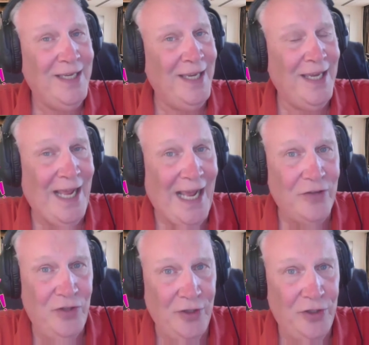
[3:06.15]
can get
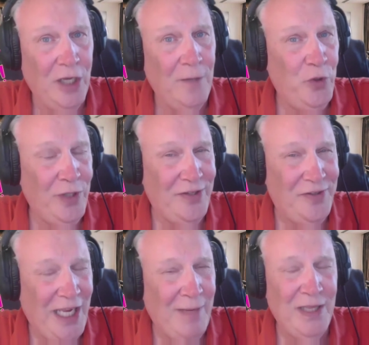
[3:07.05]
access to that
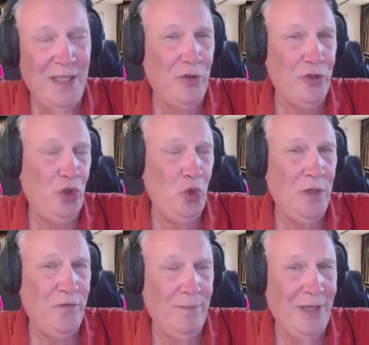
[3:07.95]
same level
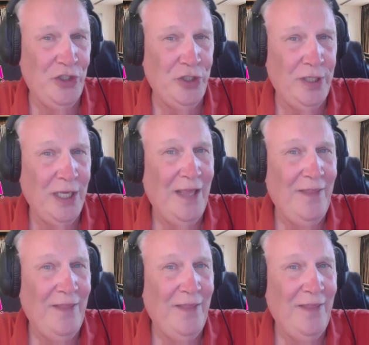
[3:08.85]
2 information